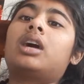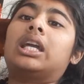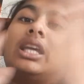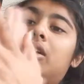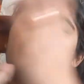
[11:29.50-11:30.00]

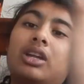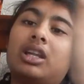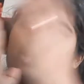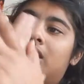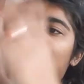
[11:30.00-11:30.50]
Even
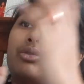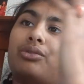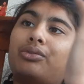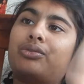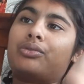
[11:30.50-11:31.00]

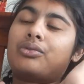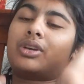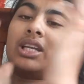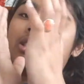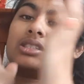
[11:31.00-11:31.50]

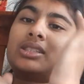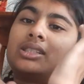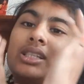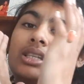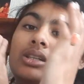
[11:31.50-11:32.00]
if
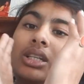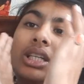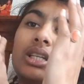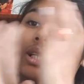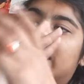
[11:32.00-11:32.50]

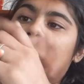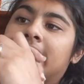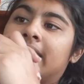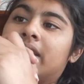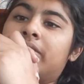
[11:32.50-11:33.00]

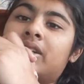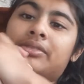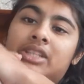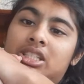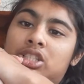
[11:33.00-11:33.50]
it
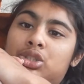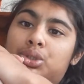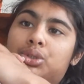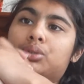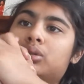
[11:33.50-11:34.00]
isn't
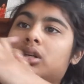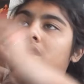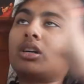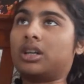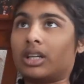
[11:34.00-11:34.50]
true,
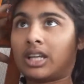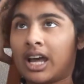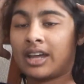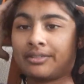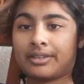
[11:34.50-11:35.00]
could
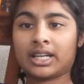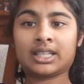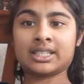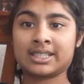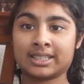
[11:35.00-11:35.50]
I
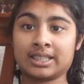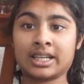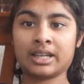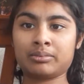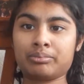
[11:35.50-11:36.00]
find this
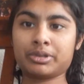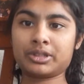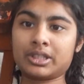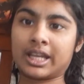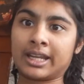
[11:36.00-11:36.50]
lamp
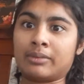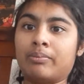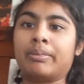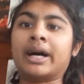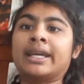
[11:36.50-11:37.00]
and
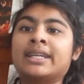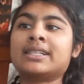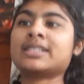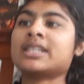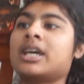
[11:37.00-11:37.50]
buy
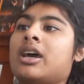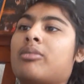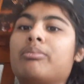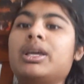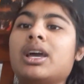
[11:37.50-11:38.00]
it?
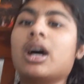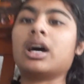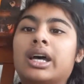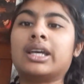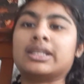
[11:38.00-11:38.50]

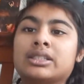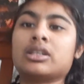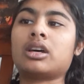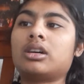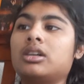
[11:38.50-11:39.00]
Because
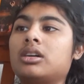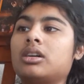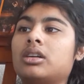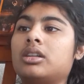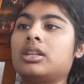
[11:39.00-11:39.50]

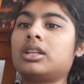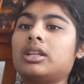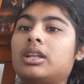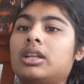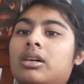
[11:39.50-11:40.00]

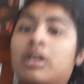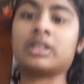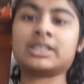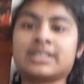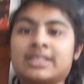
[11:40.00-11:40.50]

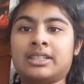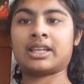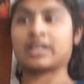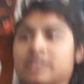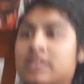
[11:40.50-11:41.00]
honestly,
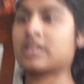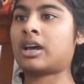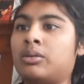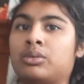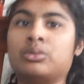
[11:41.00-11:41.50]
yes,
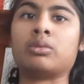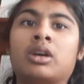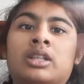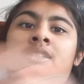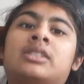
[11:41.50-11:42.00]
I would
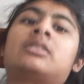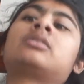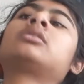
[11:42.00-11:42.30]
want